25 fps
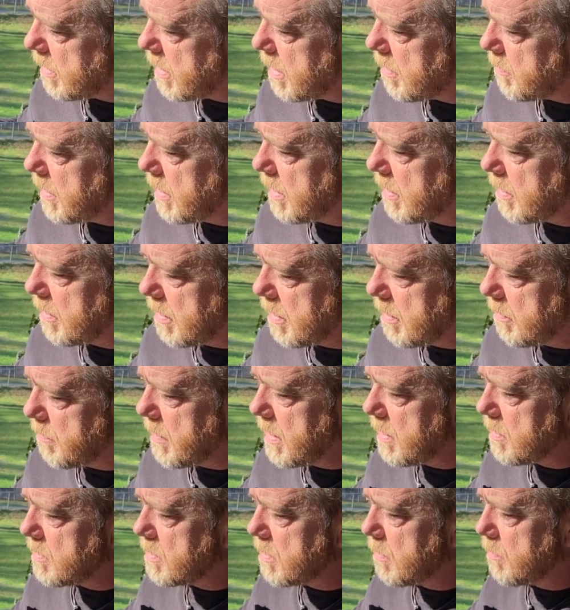I mean, it
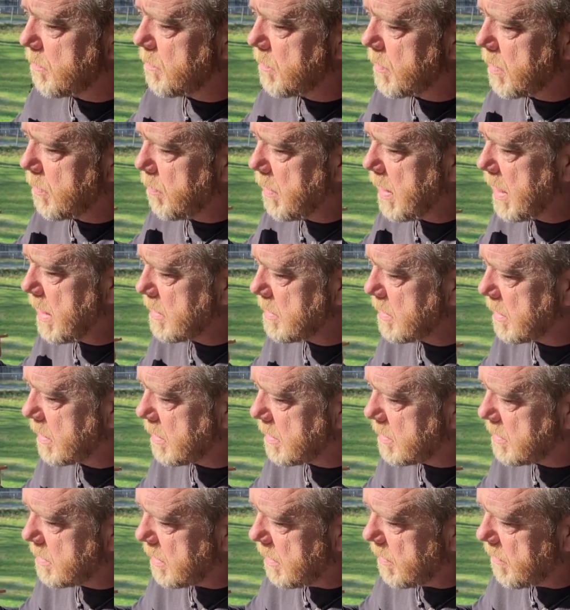melts the plastic
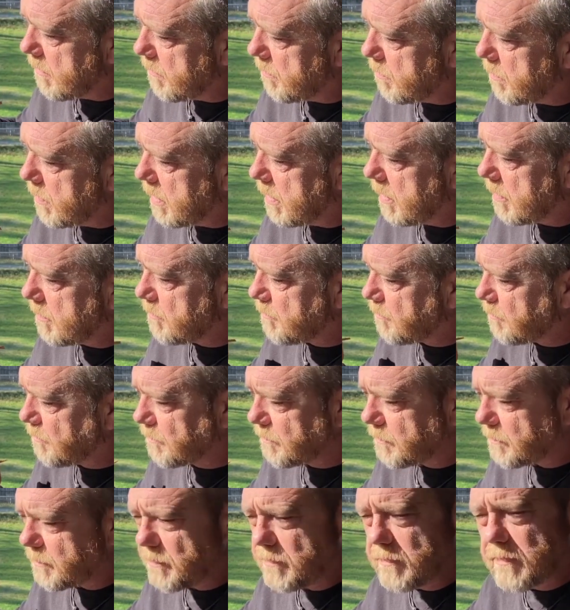itself, but it
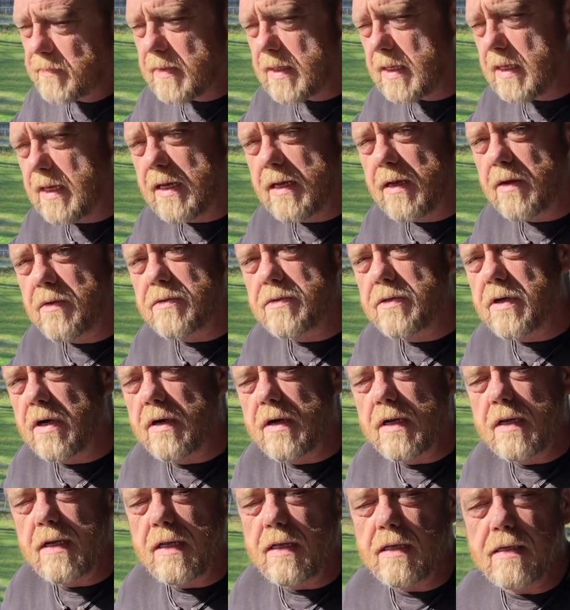don't
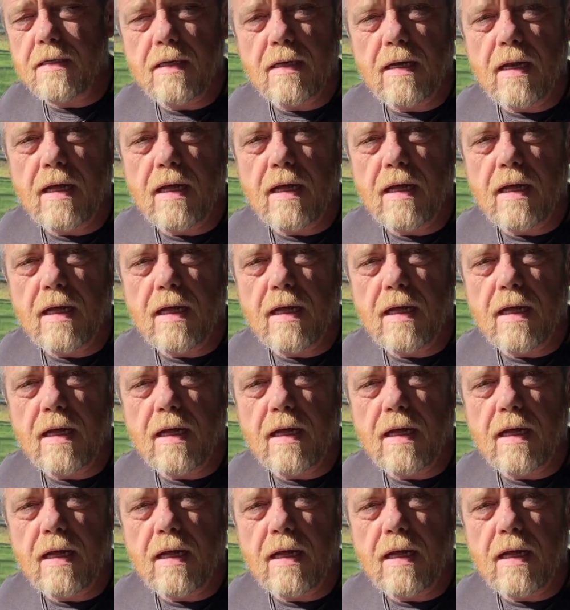turn it into